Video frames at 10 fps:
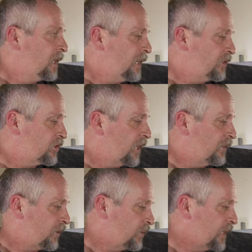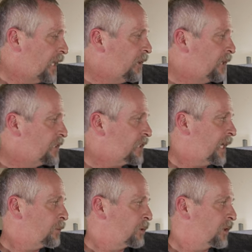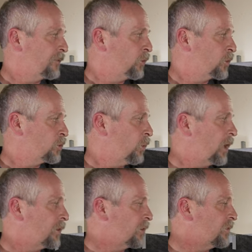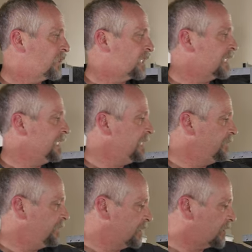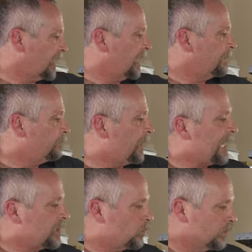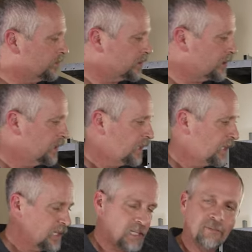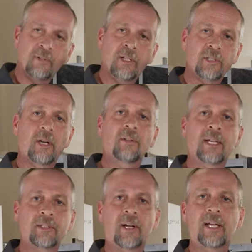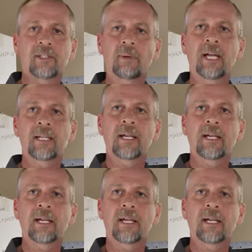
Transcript: Instead of on the entering side, we're gonna force water on the leaving side backwards and flush all that trash back